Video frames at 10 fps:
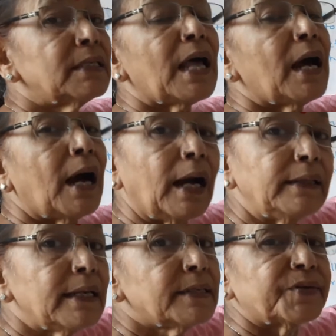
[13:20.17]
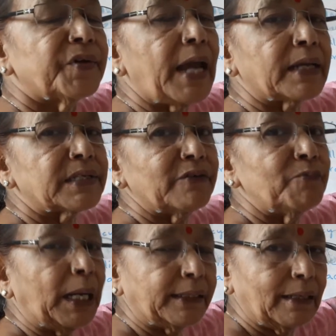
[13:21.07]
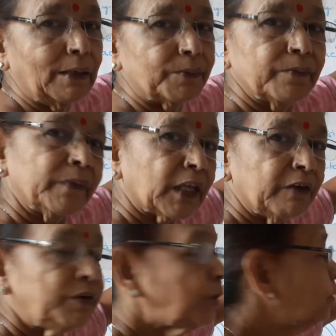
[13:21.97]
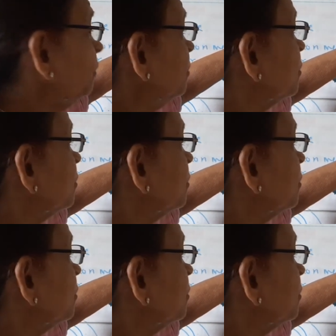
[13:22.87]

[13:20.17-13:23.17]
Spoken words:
the highest reactive metal. We know